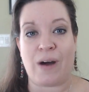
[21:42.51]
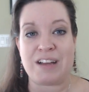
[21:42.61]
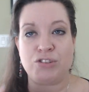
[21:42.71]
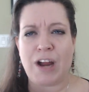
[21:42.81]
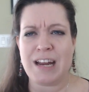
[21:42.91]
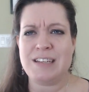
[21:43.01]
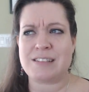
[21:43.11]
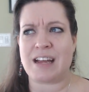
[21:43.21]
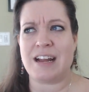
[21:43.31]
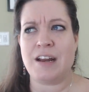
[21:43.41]
I try to
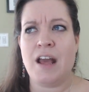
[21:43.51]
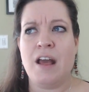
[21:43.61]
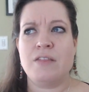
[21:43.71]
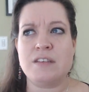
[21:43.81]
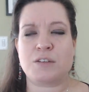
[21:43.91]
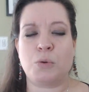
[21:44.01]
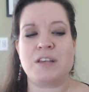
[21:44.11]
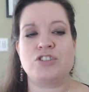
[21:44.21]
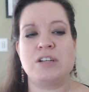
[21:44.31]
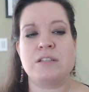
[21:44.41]
design these
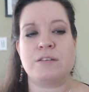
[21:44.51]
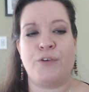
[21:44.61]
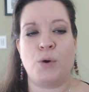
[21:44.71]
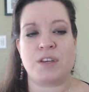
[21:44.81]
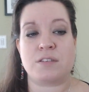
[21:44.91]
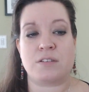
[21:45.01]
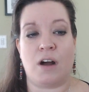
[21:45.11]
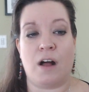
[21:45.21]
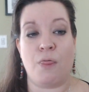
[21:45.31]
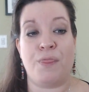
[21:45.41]
questions focused
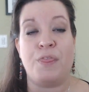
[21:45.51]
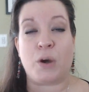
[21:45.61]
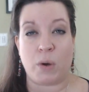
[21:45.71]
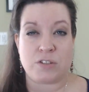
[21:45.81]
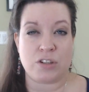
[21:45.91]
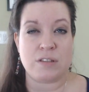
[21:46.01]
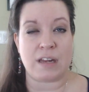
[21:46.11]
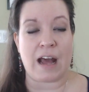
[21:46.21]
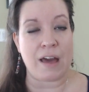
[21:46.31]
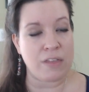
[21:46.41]
on the questions
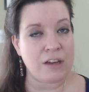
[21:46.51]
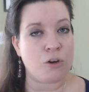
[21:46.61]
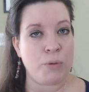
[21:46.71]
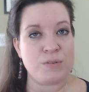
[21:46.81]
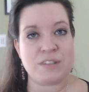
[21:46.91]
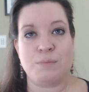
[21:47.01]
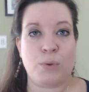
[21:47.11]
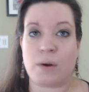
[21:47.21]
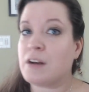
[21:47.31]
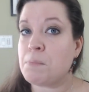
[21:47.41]
that I think are most
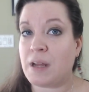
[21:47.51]
important,